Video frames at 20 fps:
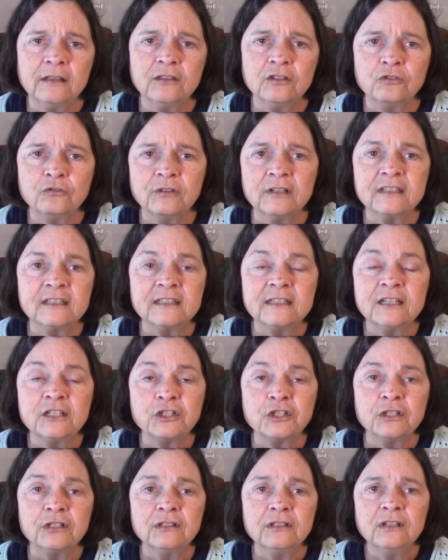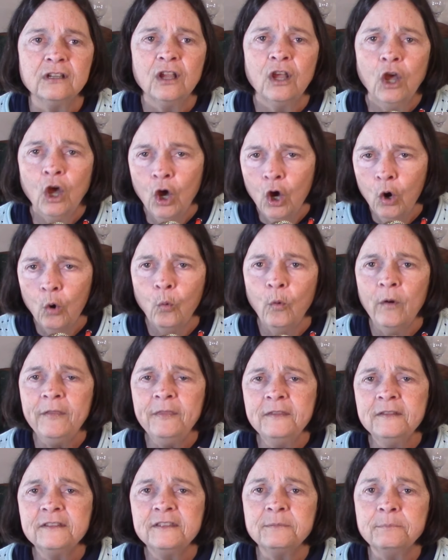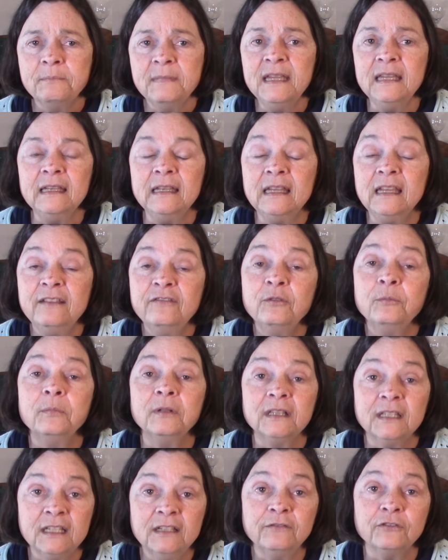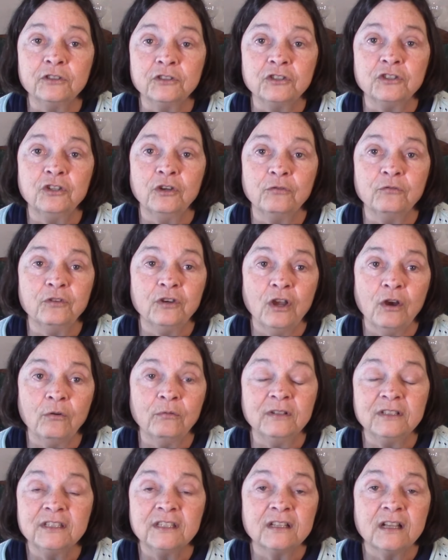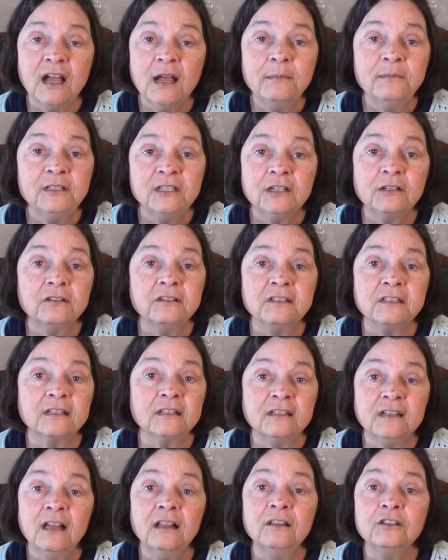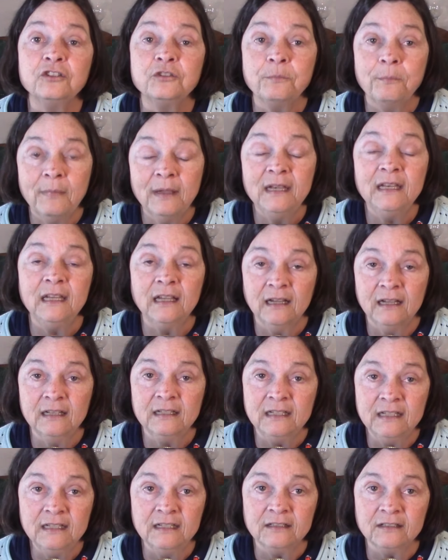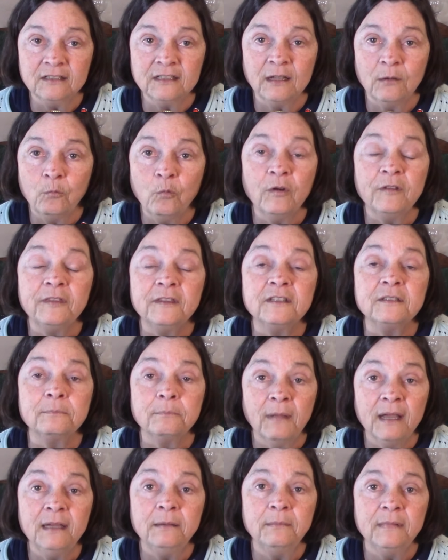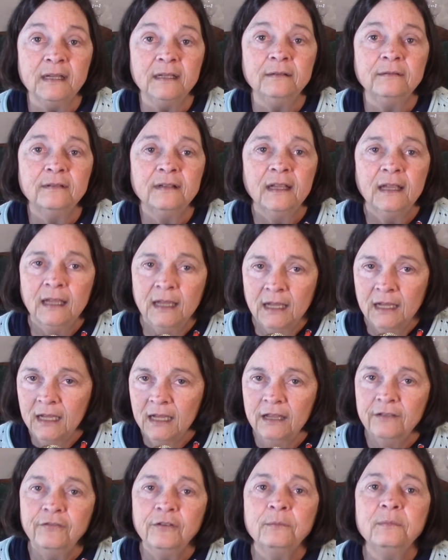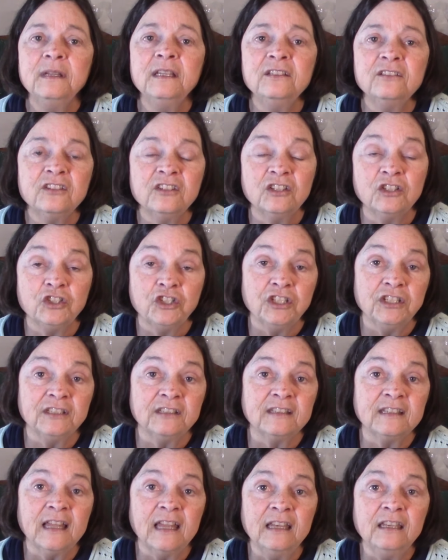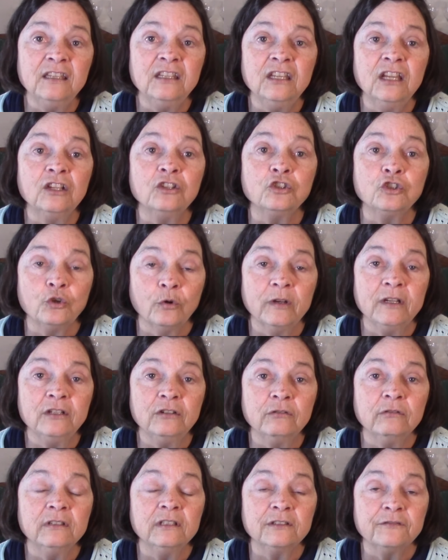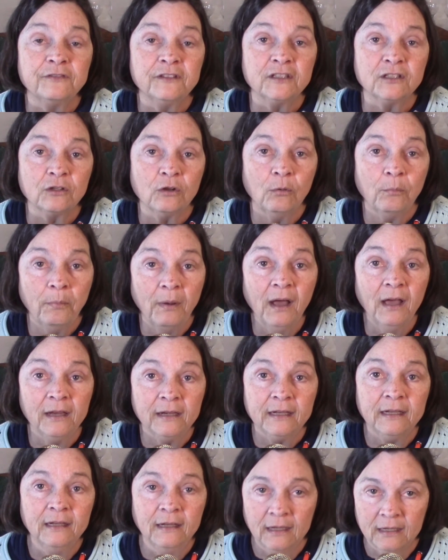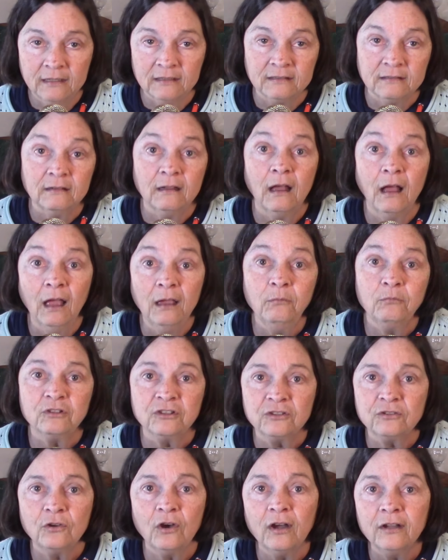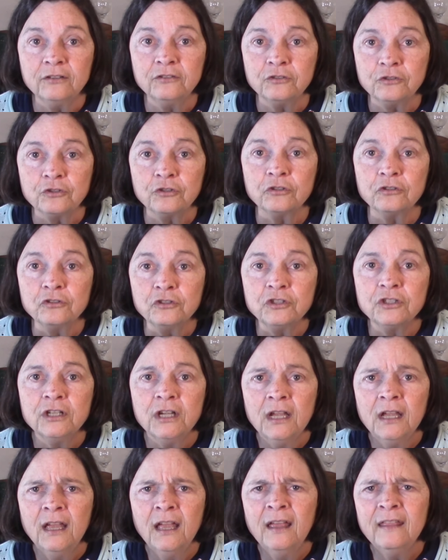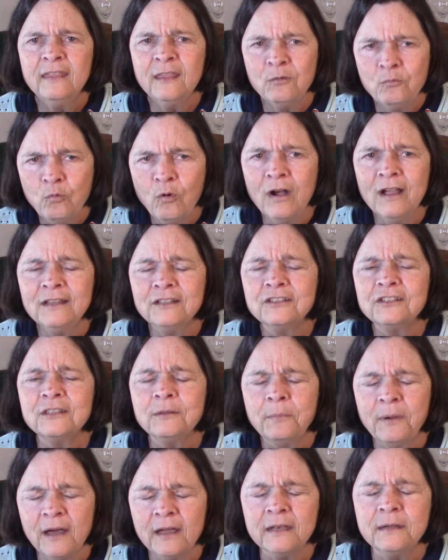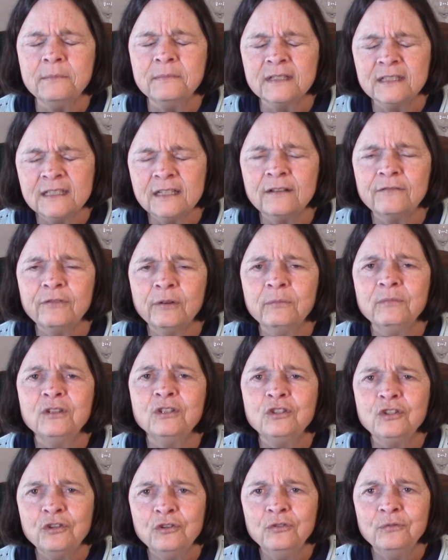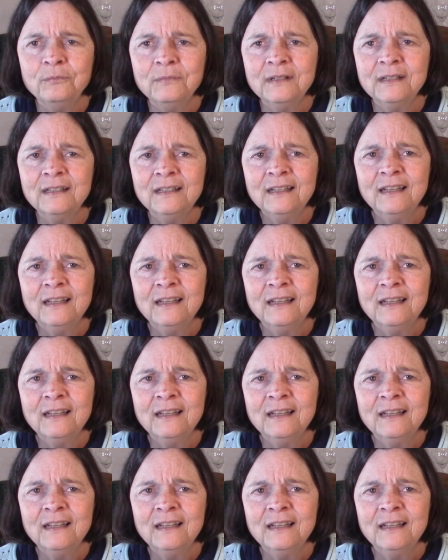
on the translation. What this means, even believers don't know, as the commentaries acknowledge many ideas on what this might mean. If it means that Jesus hadn't yet joined to his physical body, as I was taught in church, then why is the body missing from the tomb?